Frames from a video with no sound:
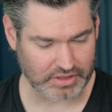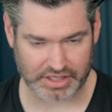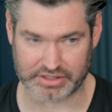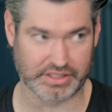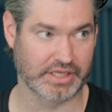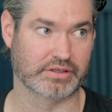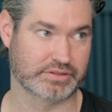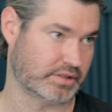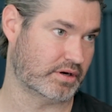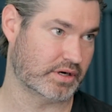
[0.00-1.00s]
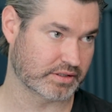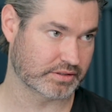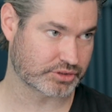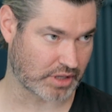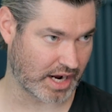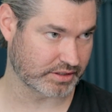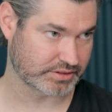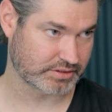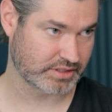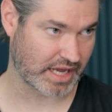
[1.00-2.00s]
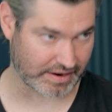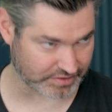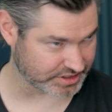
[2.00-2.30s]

years-long trials at every